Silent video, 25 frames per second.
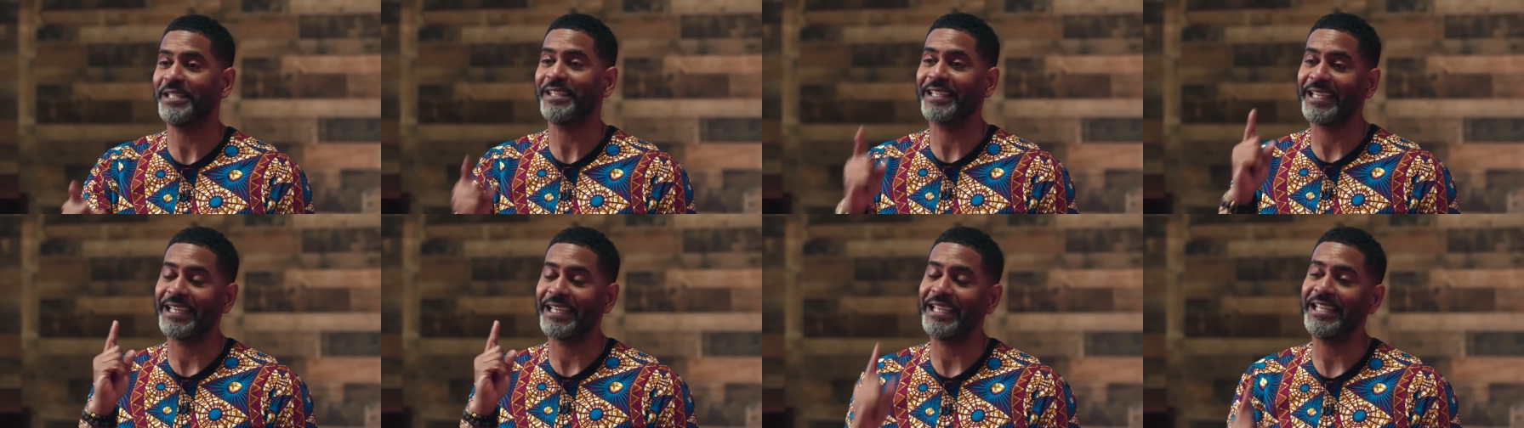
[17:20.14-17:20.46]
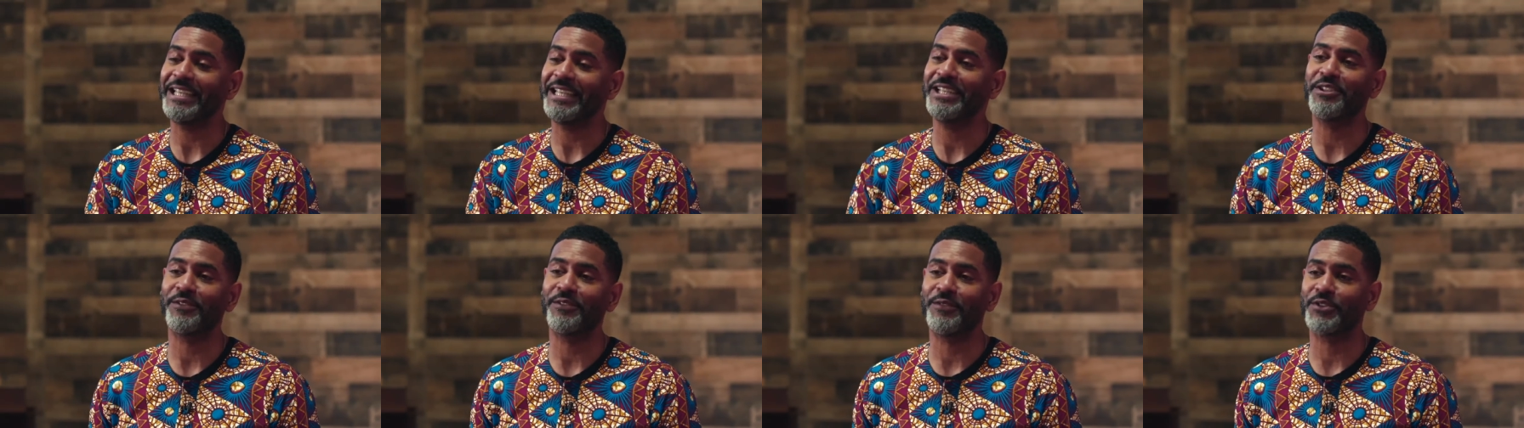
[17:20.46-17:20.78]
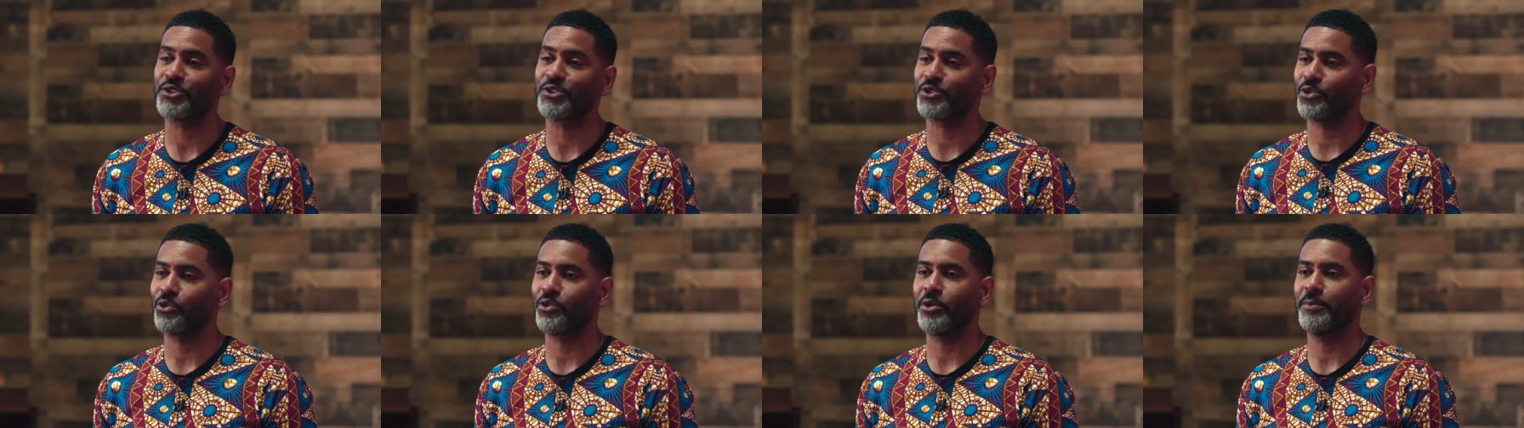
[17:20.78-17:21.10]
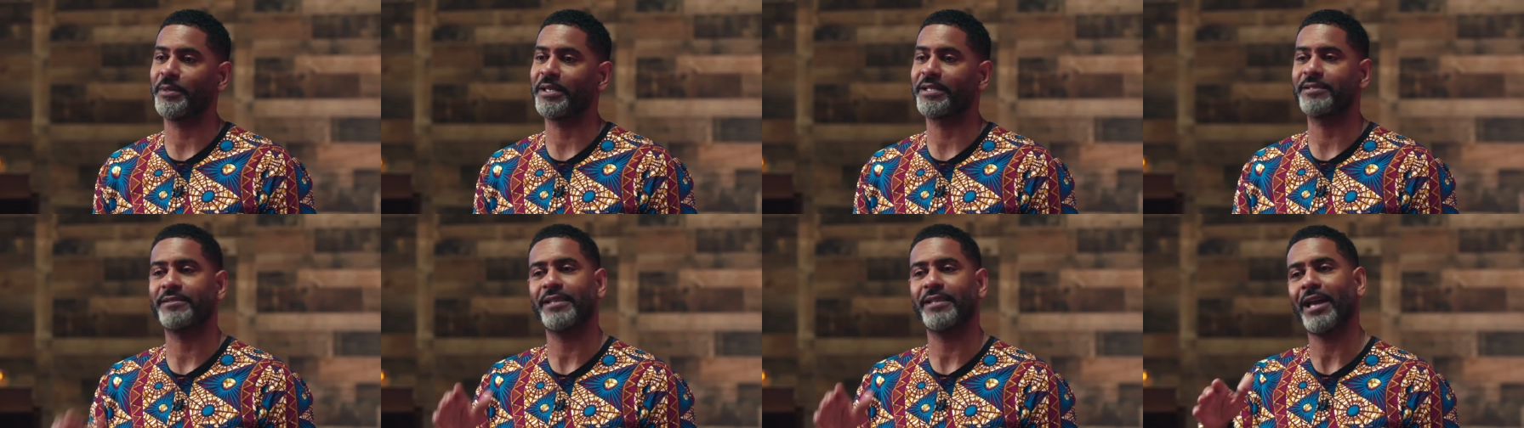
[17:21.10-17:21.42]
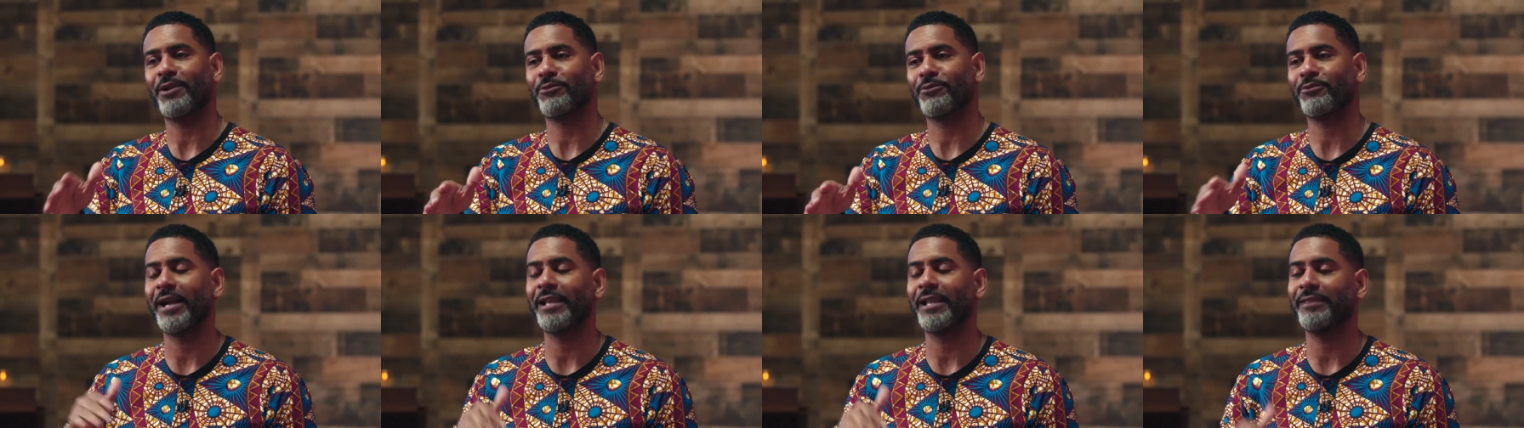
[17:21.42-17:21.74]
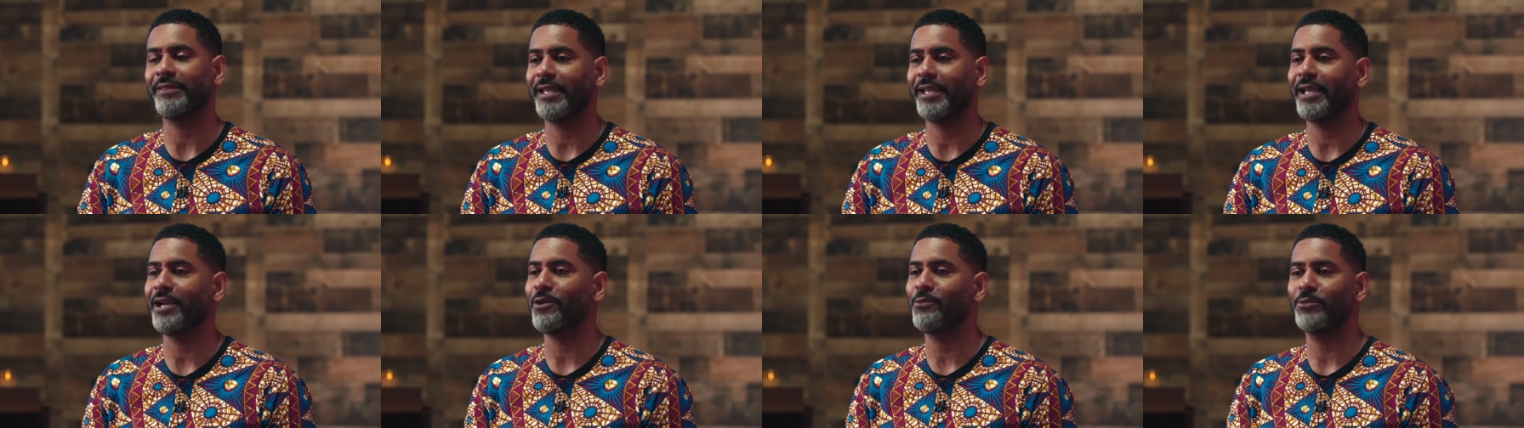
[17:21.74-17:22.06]
the end of the story because that right
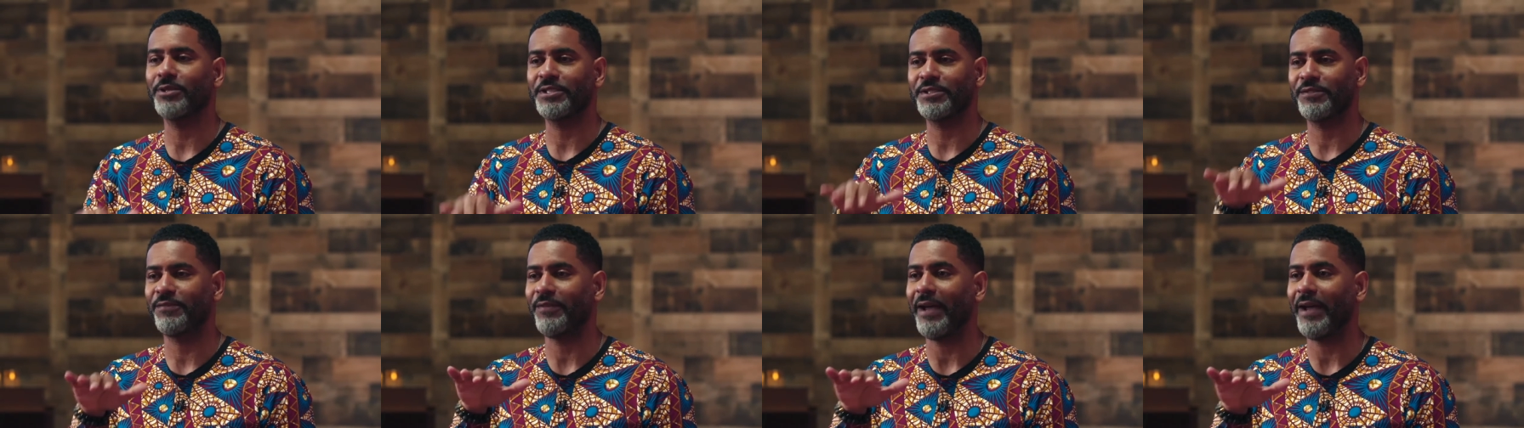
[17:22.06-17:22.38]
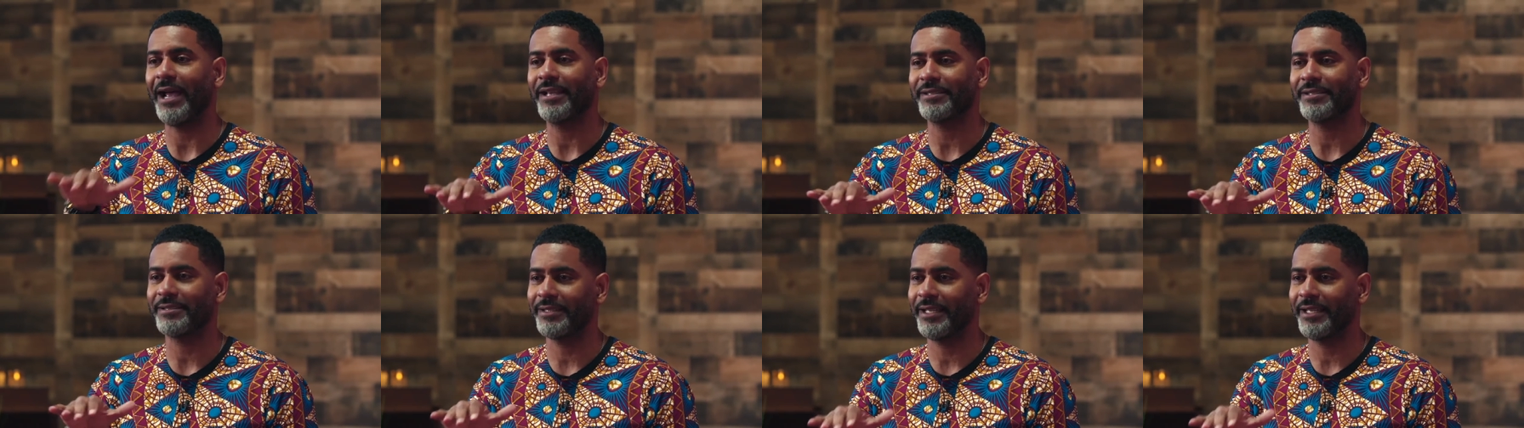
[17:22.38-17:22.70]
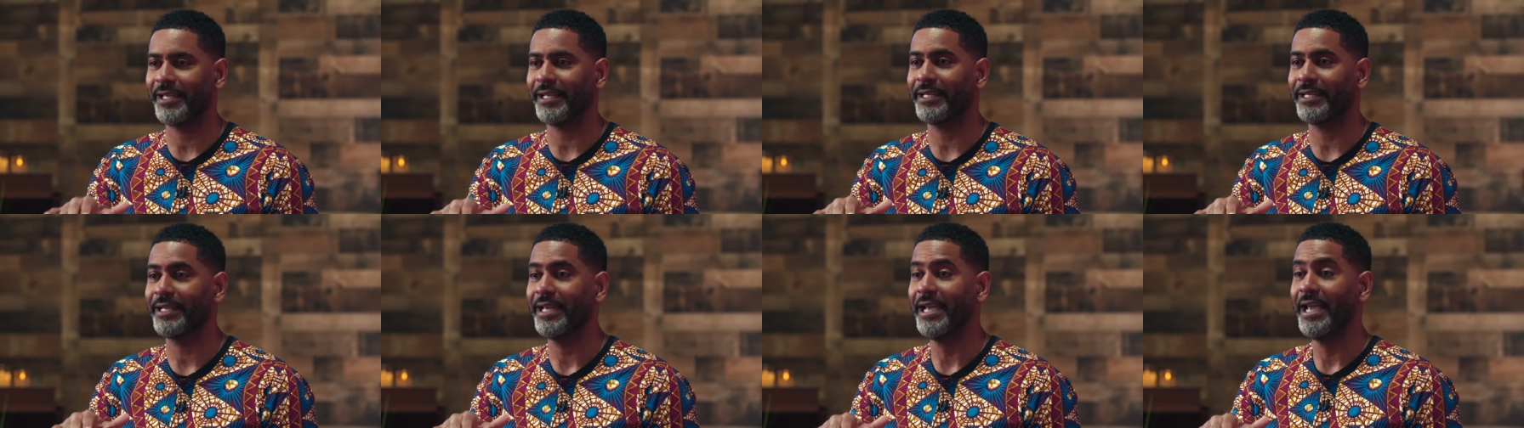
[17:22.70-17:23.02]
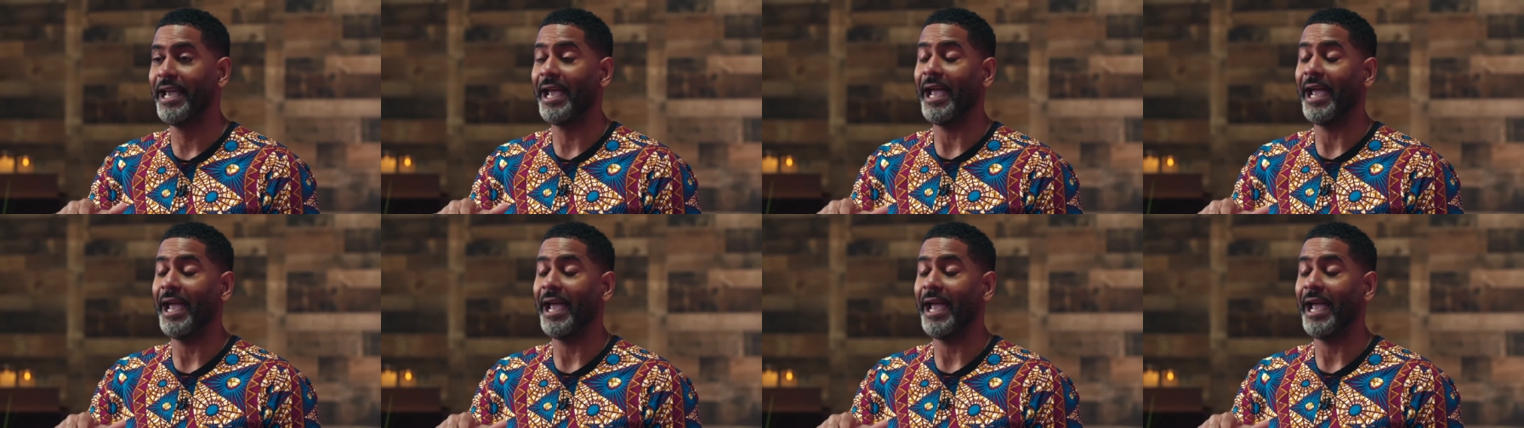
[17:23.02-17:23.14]
there was fascinating